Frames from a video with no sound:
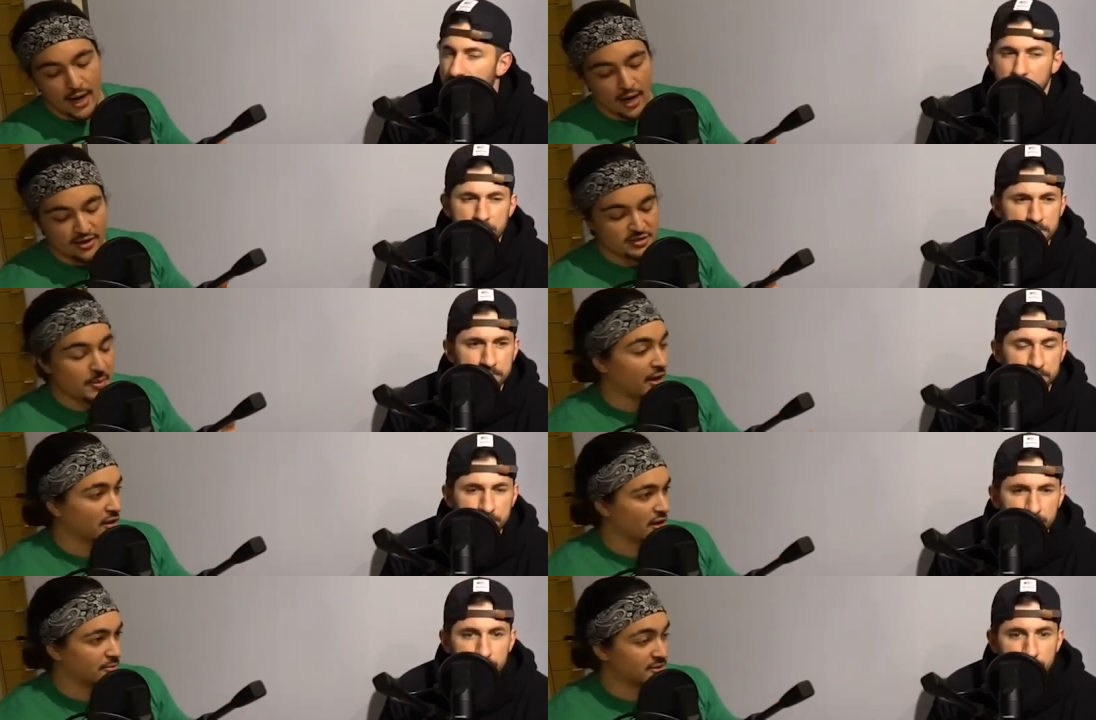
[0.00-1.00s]
Speaker 1: yeah. Uh, the smack
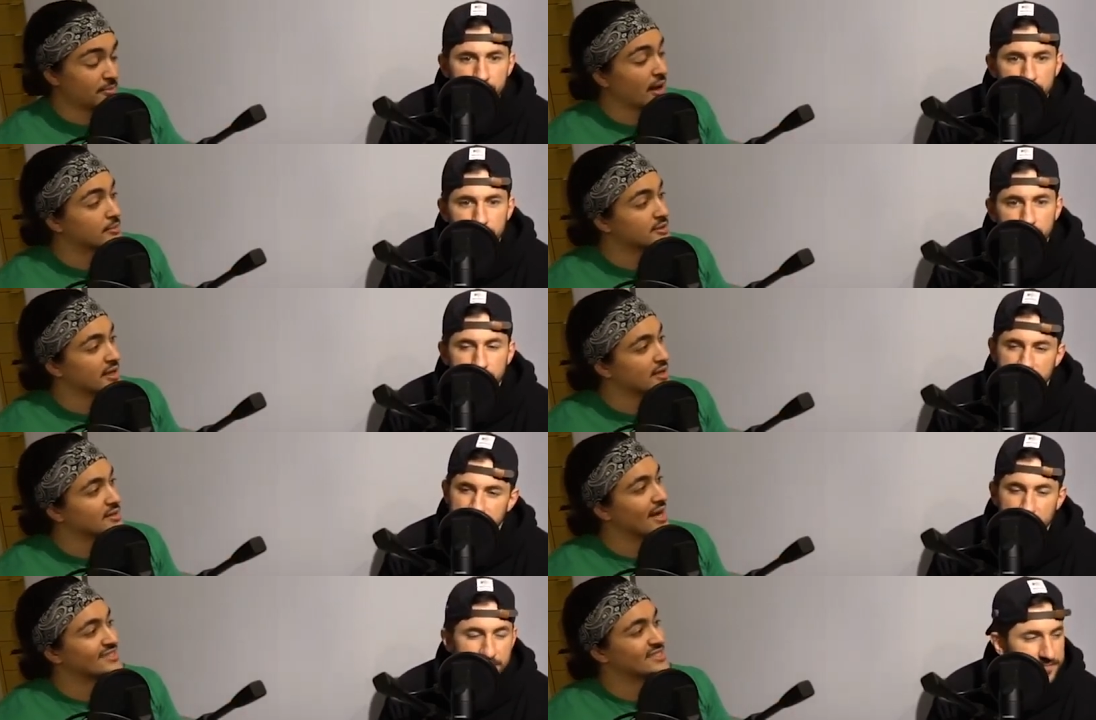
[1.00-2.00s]
of the lips. Sometimes it
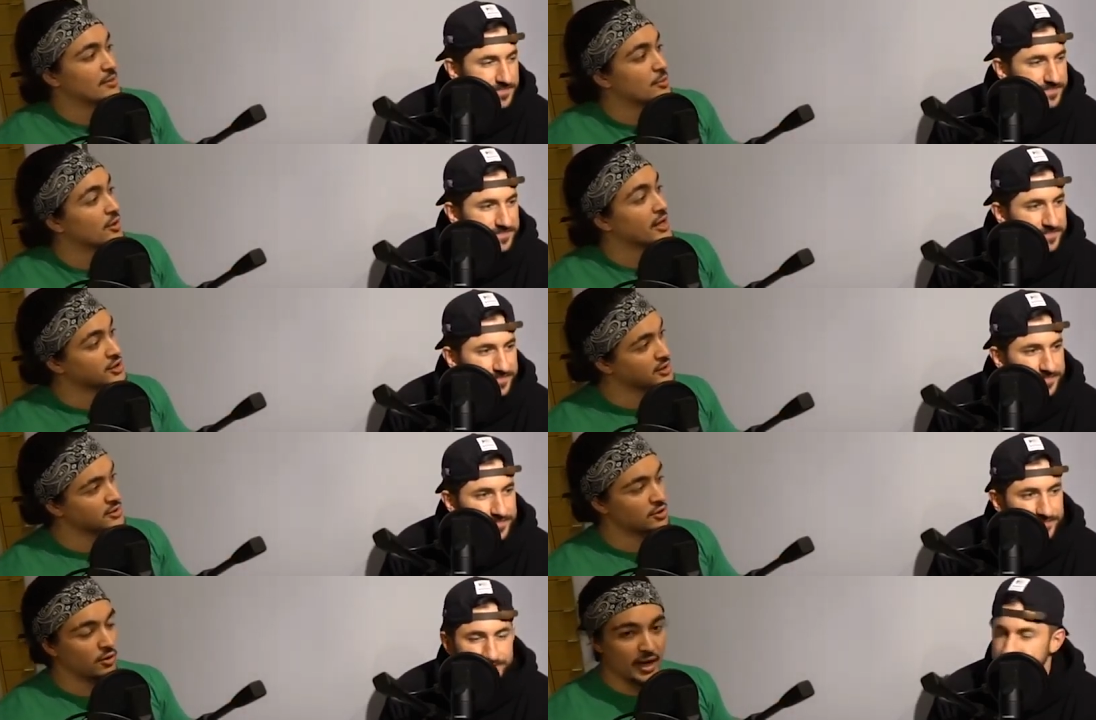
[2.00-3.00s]
is a
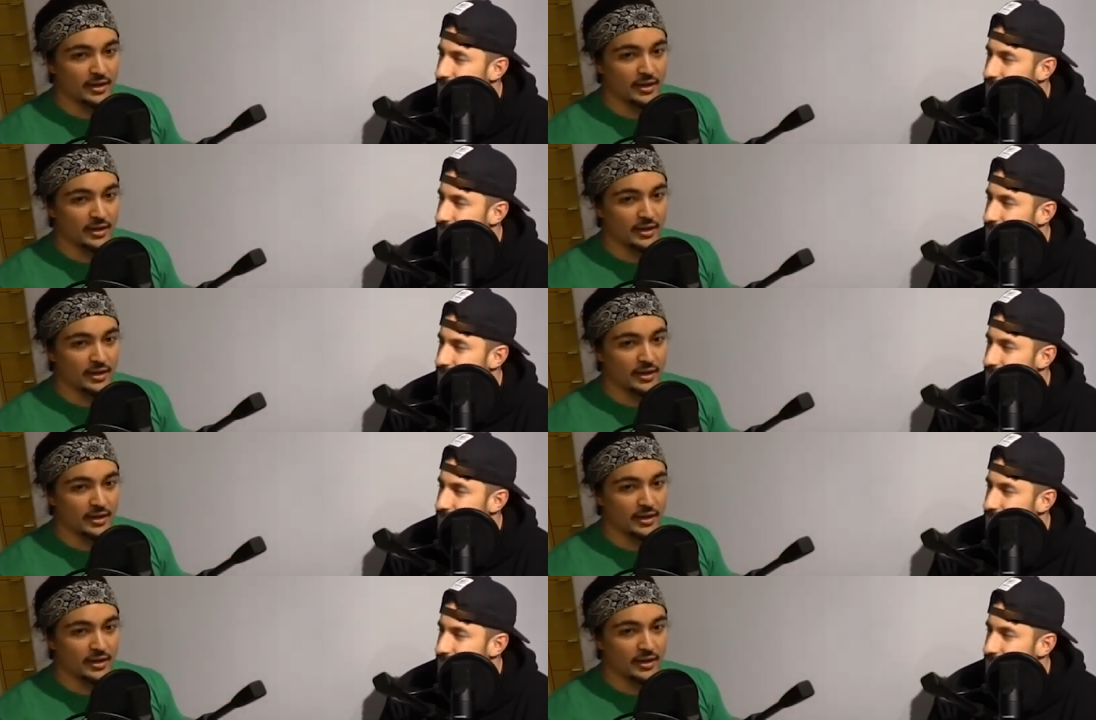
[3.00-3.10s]
simulation. So